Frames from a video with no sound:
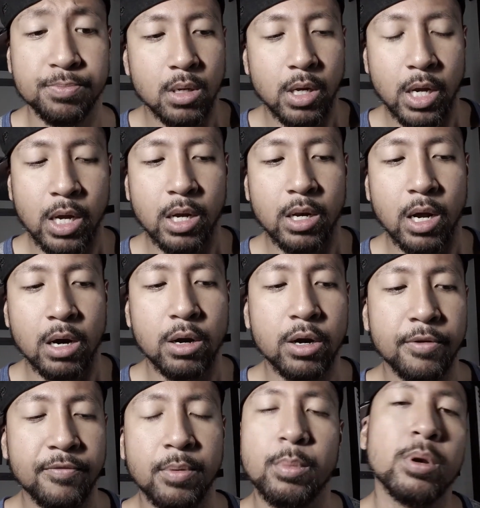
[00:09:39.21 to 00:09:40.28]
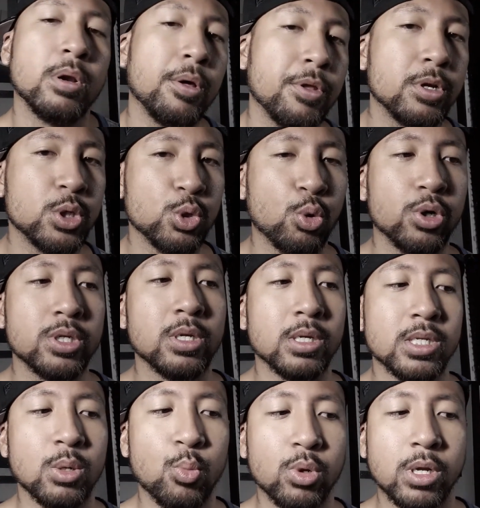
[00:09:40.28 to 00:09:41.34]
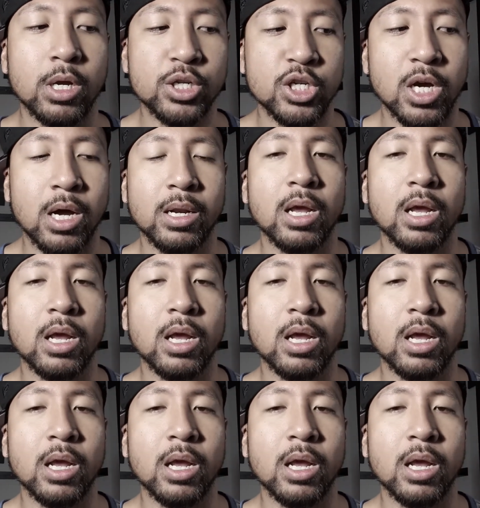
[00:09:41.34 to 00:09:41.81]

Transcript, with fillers: and I heard it from another source that someone got shot